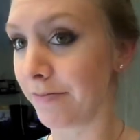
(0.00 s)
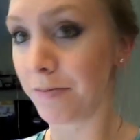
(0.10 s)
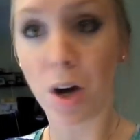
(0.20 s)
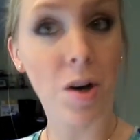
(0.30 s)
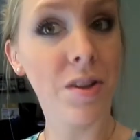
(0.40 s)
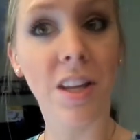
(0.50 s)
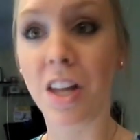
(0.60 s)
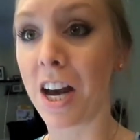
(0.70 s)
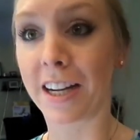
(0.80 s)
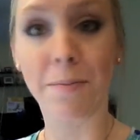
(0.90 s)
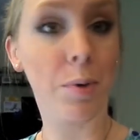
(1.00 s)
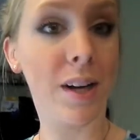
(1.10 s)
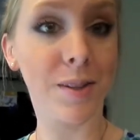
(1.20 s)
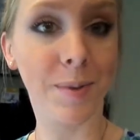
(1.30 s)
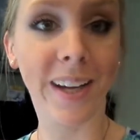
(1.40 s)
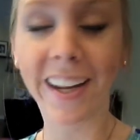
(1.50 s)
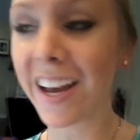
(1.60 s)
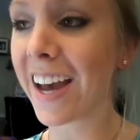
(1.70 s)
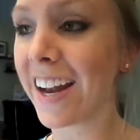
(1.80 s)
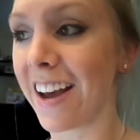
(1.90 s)
all the luck and prayers we can
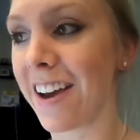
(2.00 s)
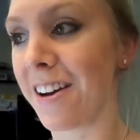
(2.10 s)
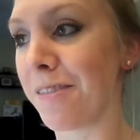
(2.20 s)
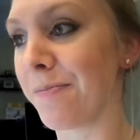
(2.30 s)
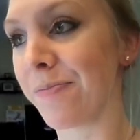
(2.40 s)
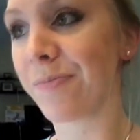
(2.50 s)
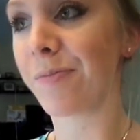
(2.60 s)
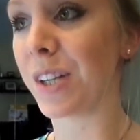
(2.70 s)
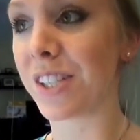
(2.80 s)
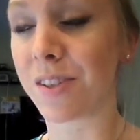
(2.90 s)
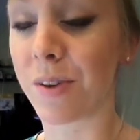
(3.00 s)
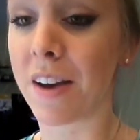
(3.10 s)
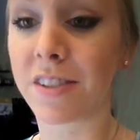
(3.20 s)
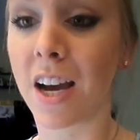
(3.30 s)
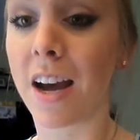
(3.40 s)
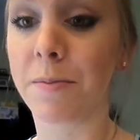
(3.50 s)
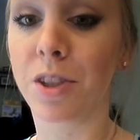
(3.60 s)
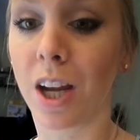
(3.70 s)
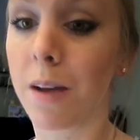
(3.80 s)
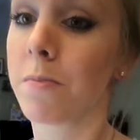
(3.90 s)
get. Um, we just don't have time.
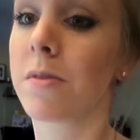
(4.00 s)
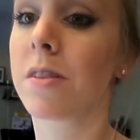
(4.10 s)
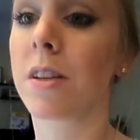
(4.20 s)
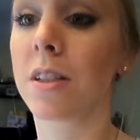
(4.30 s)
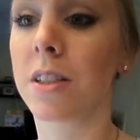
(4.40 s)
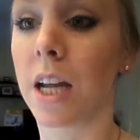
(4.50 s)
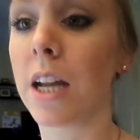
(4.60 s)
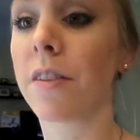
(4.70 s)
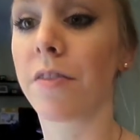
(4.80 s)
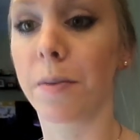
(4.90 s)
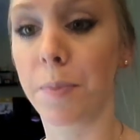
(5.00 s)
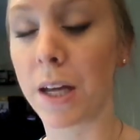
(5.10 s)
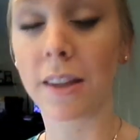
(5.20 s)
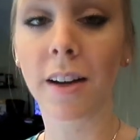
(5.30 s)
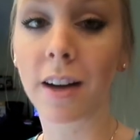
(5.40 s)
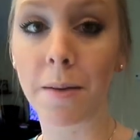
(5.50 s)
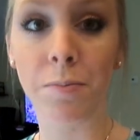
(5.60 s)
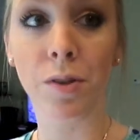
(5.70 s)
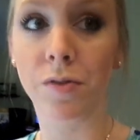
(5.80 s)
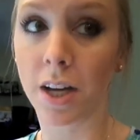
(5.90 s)
James' date for being there got
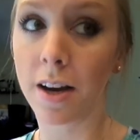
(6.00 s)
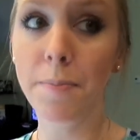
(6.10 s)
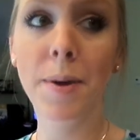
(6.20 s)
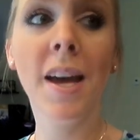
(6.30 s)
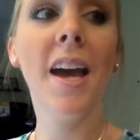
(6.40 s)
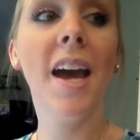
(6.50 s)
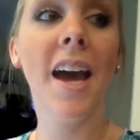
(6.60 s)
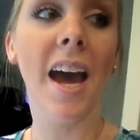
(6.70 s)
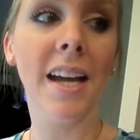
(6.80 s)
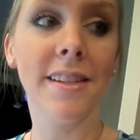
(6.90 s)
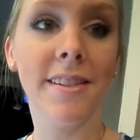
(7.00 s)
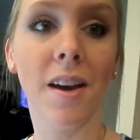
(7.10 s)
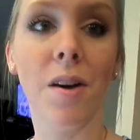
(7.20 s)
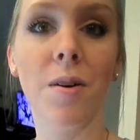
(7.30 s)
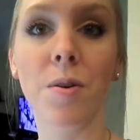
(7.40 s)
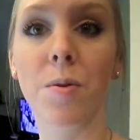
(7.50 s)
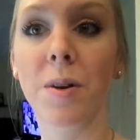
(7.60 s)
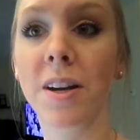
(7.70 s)
moved up. And so